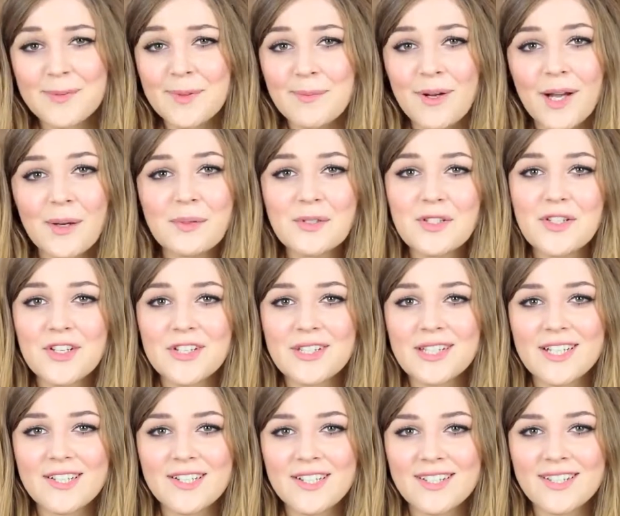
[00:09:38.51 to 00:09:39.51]
but my one's just
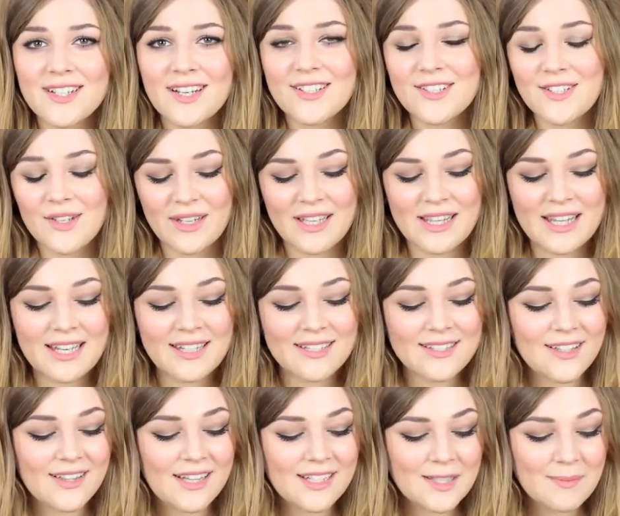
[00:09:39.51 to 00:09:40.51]
literally started stocking
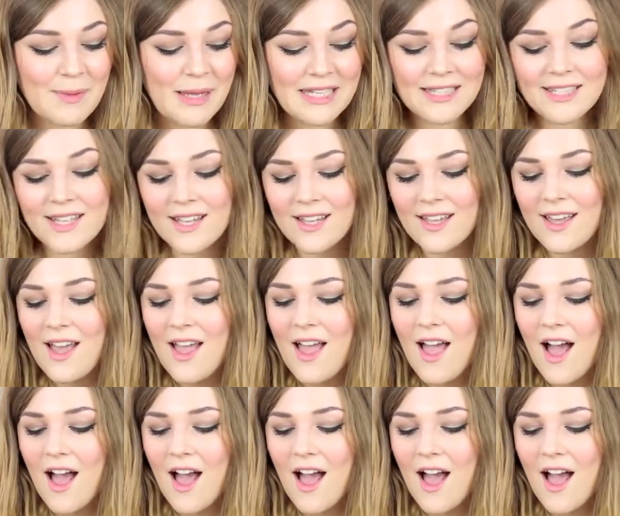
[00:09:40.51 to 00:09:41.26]
these, so it's amazing.